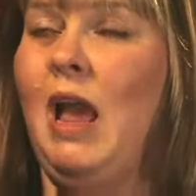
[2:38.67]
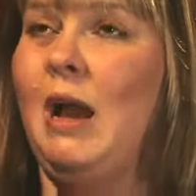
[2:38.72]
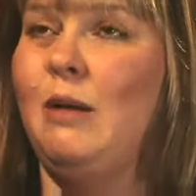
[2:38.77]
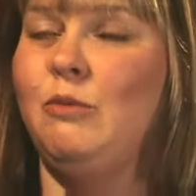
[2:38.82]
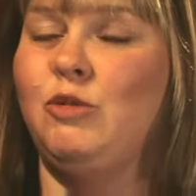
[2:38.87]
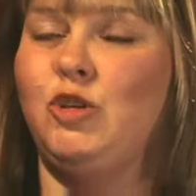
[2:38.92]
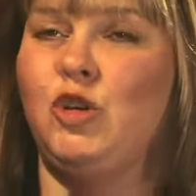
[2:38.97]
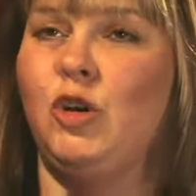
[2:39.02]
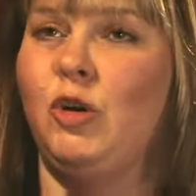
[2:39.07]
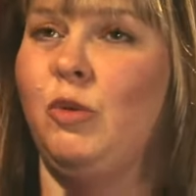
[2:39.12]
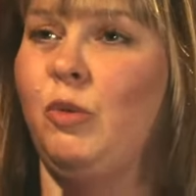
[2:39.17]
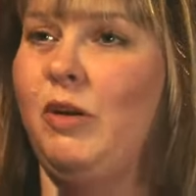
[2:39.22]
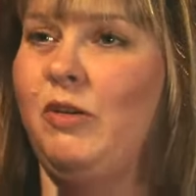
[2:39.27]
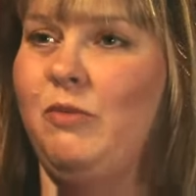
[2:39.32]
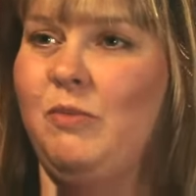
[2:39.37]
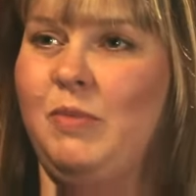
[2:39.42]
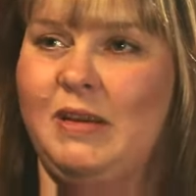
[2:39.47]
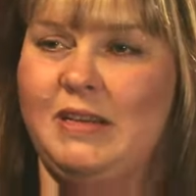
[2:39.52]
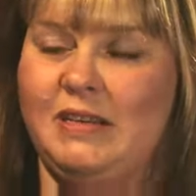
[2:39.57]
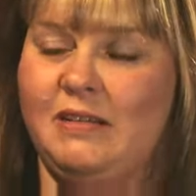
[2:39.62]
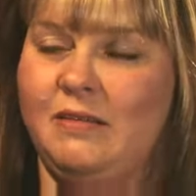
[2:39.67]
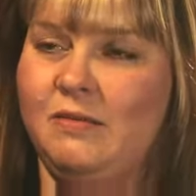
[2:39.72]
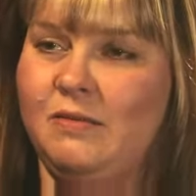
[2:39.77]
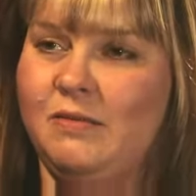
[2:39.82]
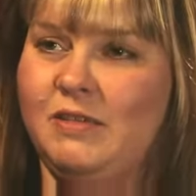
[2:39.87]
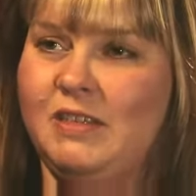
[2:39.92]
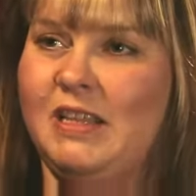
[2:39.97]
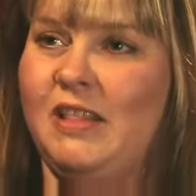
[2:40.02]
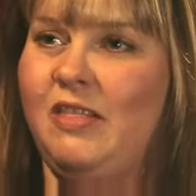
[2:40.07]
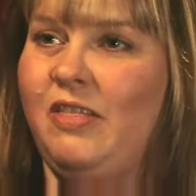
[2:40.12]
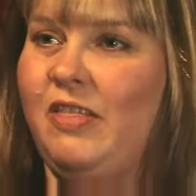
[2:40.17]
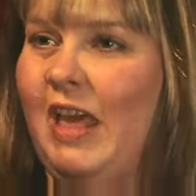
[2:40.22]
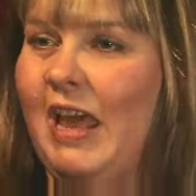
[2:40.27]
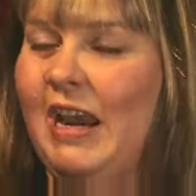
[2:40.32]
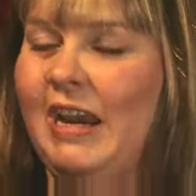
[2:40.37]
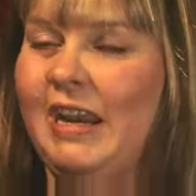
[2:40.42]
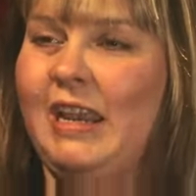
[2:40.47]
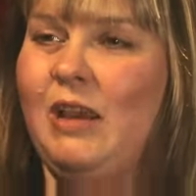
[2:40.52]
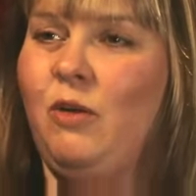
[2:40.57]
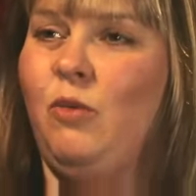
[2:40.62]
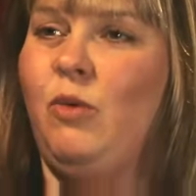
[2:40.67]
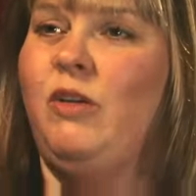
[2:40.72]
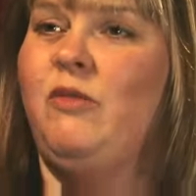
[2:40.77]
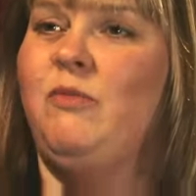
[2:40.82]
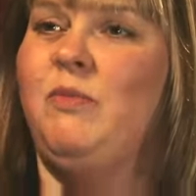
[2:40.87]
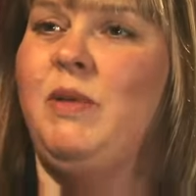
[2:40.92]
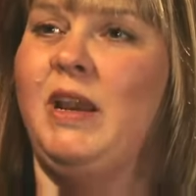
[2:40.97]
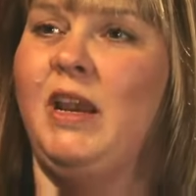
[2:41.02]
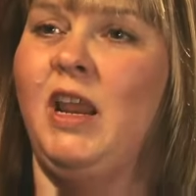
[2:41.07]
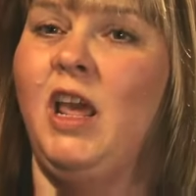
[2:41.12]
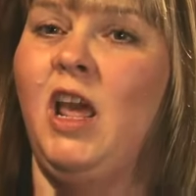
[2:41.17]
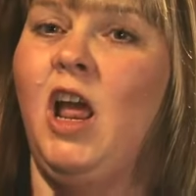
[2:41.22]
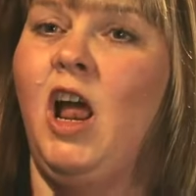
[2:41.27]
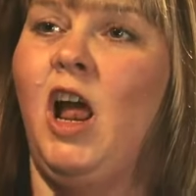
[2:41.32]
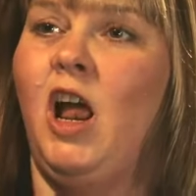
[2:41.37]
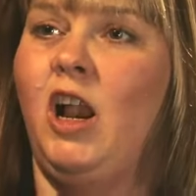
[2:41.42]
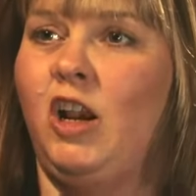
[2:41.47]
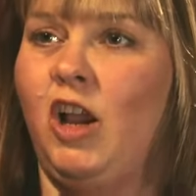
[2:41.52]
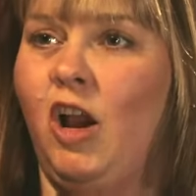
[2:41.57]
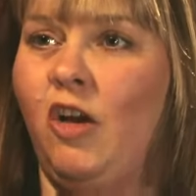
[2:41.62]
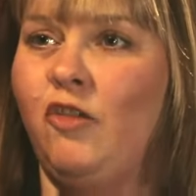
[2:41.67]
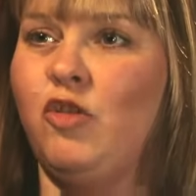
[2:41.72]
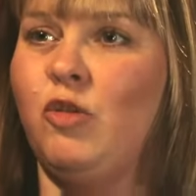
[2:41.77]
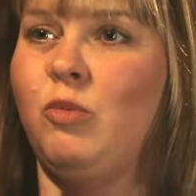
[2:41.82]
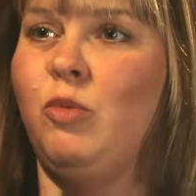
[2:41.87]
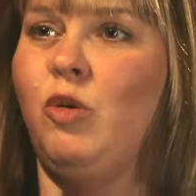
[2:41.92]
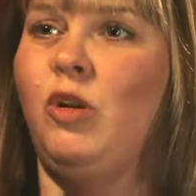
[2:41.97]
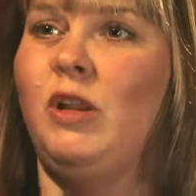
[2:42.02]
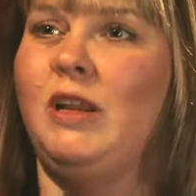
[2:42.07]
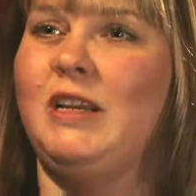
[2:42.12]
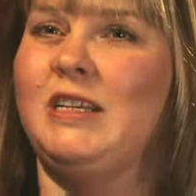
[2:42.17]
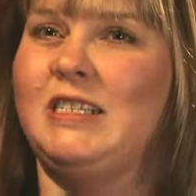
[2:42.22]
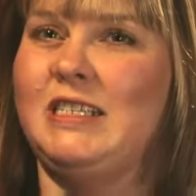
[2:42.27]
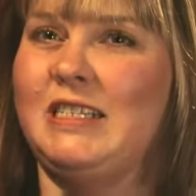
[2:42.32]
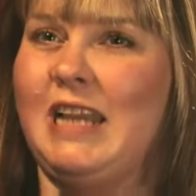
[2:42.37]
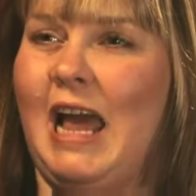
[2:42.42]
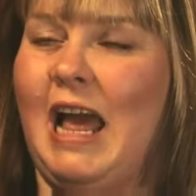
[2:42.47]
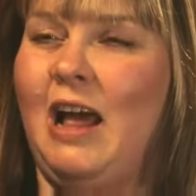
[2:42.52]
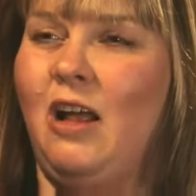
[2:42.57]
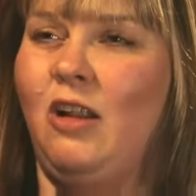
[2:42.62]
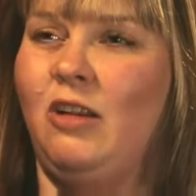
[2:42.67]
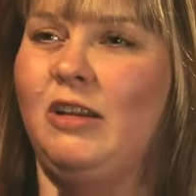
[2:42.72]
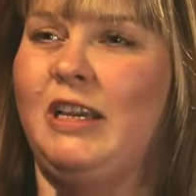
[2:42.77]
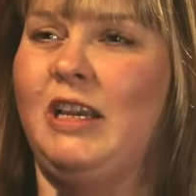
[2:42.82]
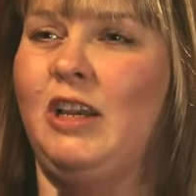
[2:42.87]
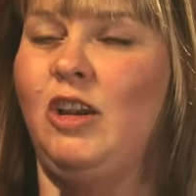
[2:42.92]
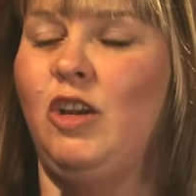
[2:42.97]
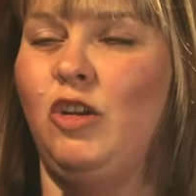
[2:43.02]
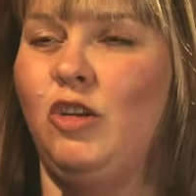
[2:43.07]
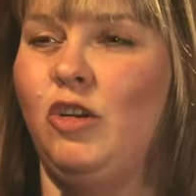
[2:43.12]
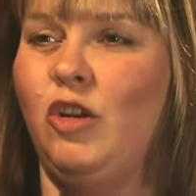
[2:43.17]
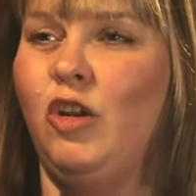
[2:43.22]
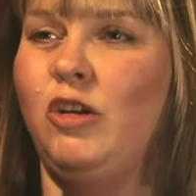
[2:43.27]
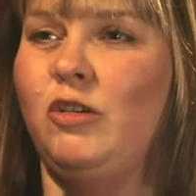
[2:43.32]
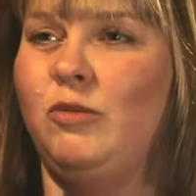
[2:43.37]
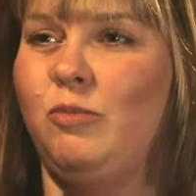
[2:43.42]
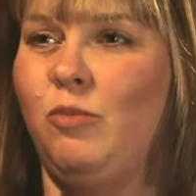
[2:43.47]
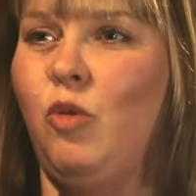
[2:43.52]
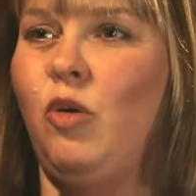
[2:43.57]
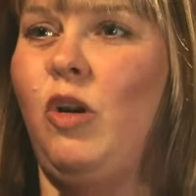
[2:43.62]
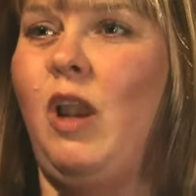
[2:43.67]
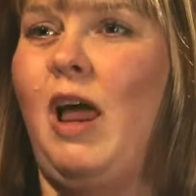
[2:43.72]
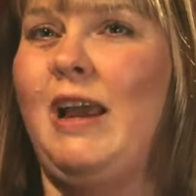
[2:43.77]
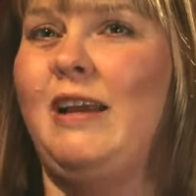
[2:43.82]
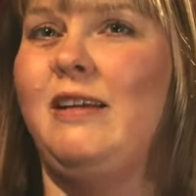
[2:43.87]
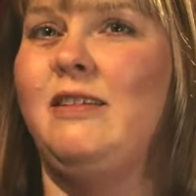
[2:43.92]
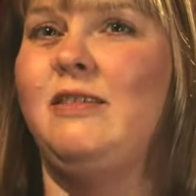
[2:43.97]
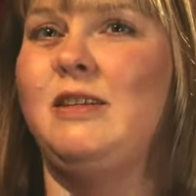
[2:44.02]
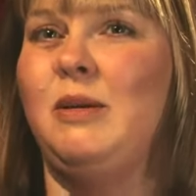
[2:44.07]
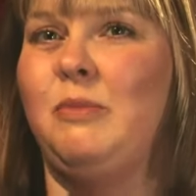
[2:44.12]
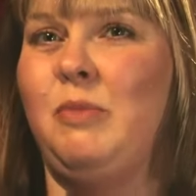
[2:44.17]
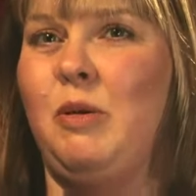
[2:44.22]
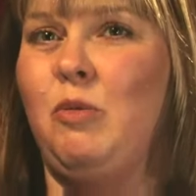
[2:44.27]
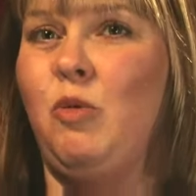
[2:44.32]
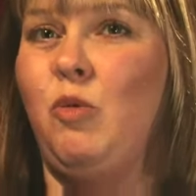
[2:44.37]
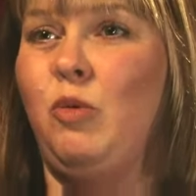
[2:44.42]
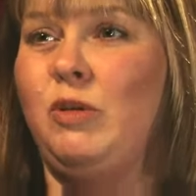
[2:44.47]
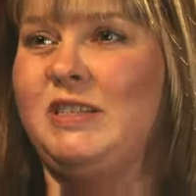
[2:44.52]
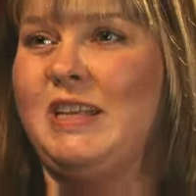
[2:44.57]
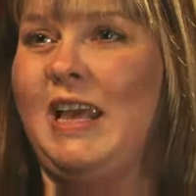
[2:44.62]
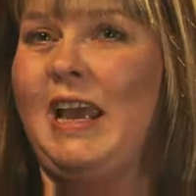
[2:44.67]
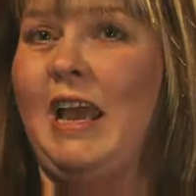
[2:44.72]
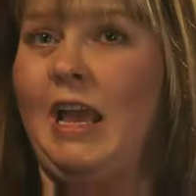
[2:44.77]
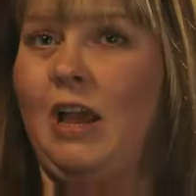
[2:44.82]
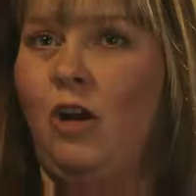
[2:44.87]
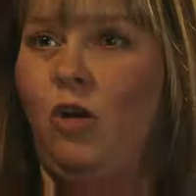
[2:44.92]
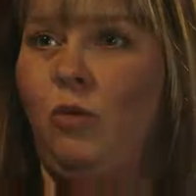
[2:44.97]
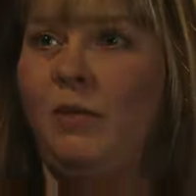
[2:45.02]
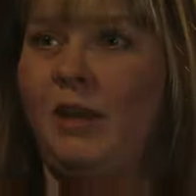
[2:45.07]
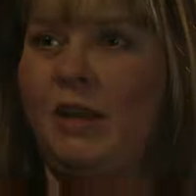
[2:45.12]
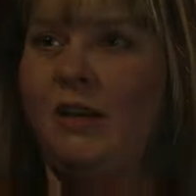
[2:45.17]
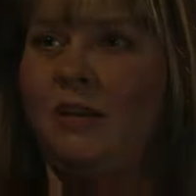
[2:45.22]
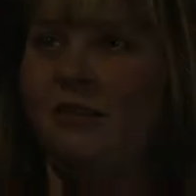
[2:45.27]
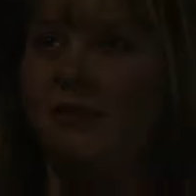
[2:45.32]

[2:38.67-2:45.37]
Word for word: I'm sure it would have been synthetic. It would have been uncomfortable and styled and looked more like, some people would say, a helmet.